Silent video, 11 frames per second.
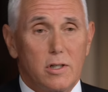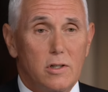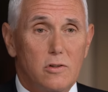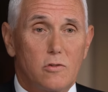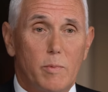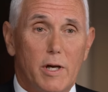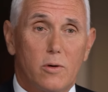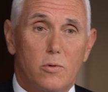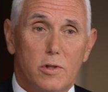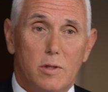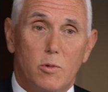kids
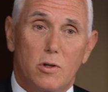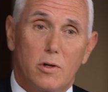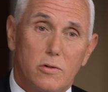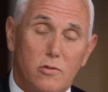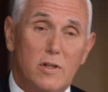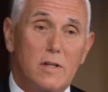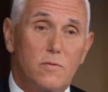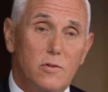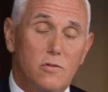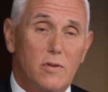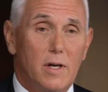back where they belong, safe
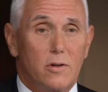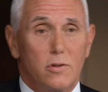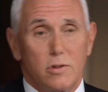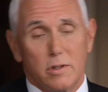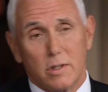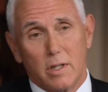and sound in the